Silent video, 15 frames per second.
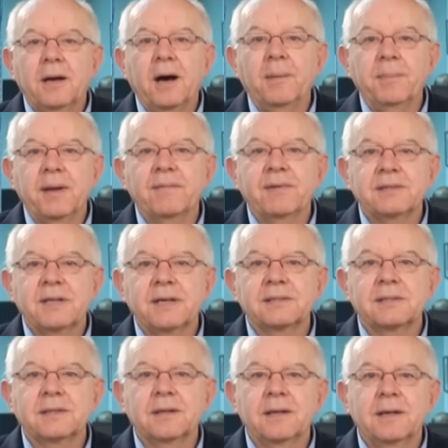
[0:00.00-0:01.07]
I'm David
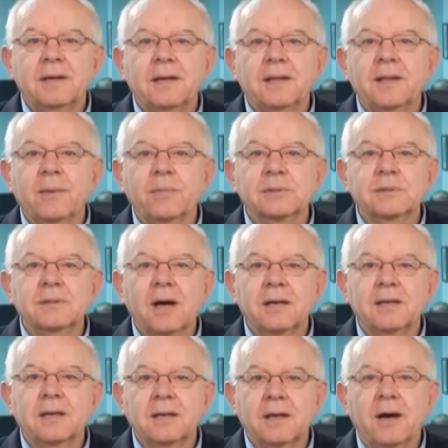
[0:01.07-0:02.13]
Chaston, and that was
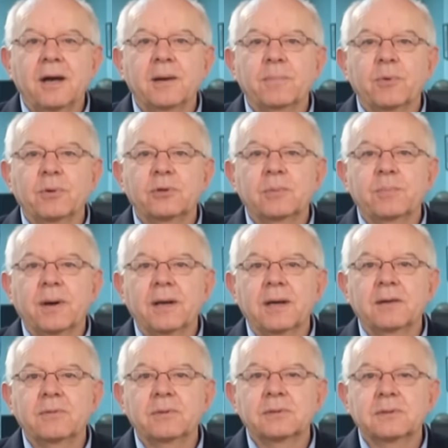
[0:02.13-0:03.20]
90 at 9, brought to you by
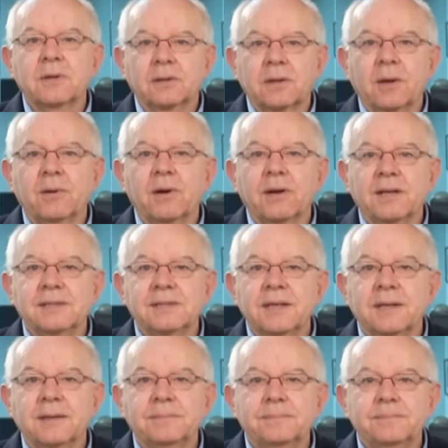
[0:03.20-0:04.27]

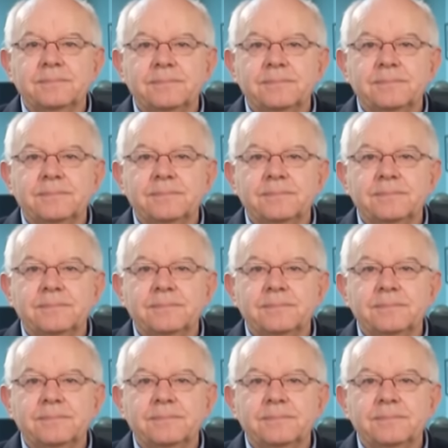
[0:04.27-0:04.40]
interest.co.nz.